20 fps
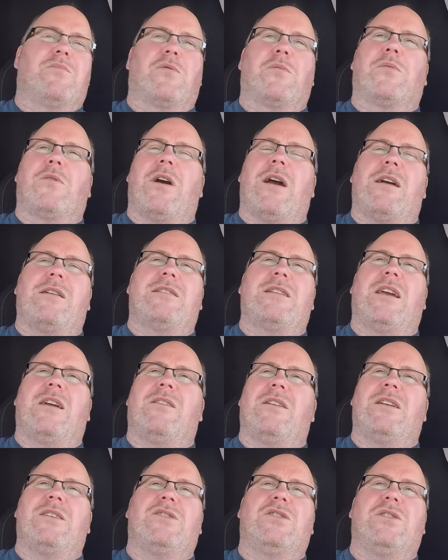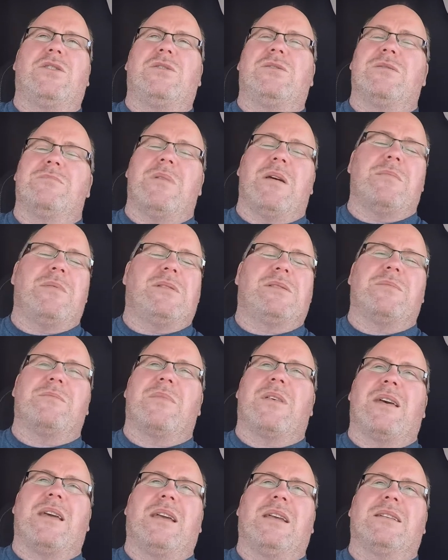proprietary issues and maybe some
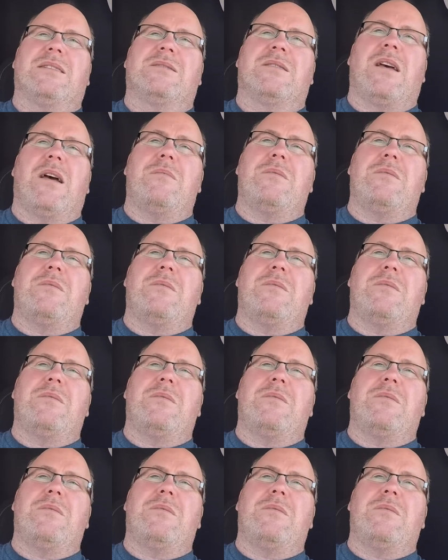things. I